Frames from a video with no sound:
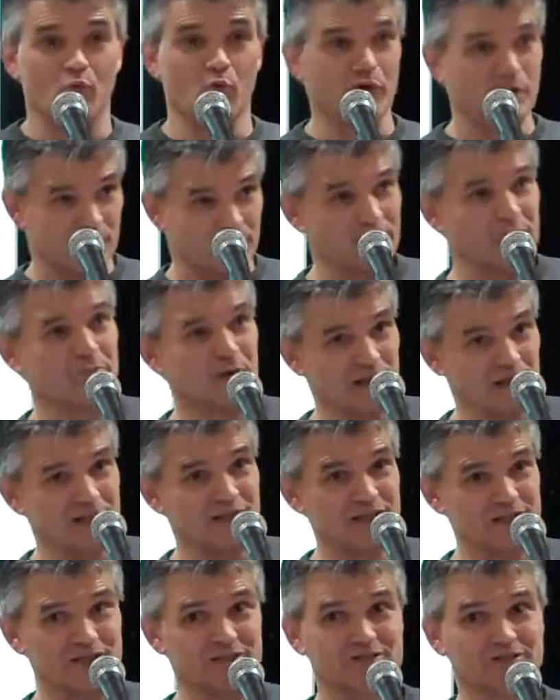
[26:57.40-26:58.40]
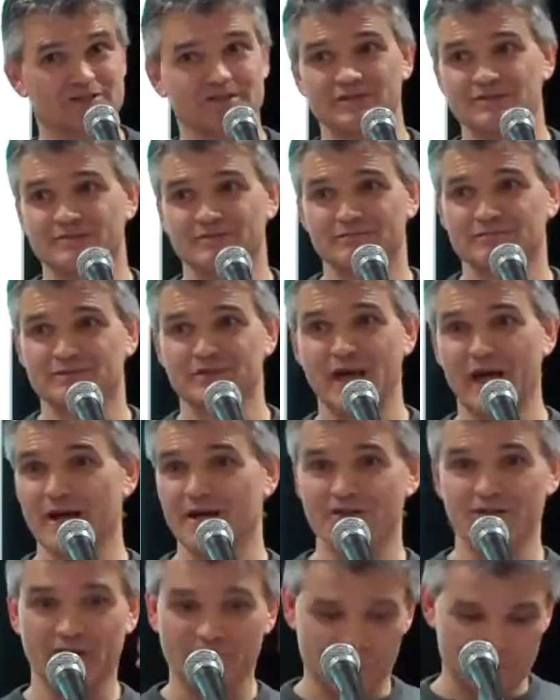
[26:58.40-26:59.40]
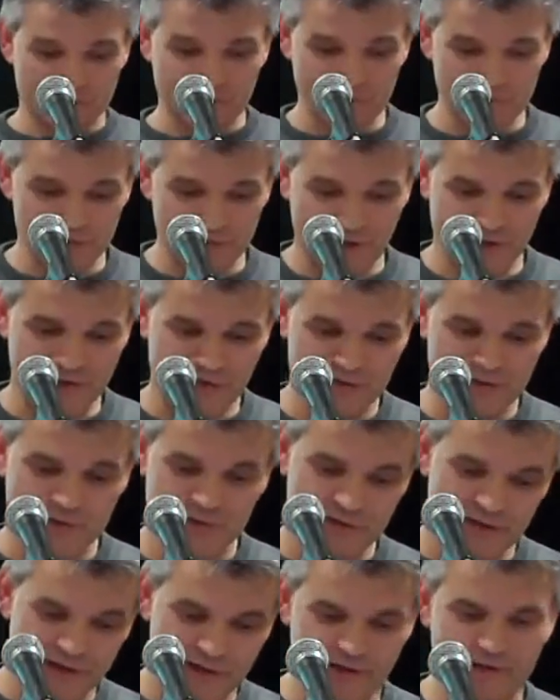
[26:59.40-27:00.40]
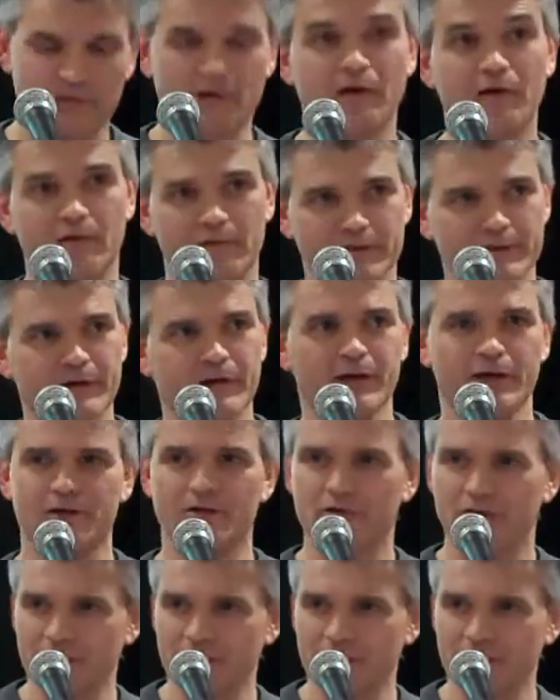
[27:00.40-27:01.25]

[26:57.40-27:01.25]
One of them at least carried that through, and he thought like, oh yeah,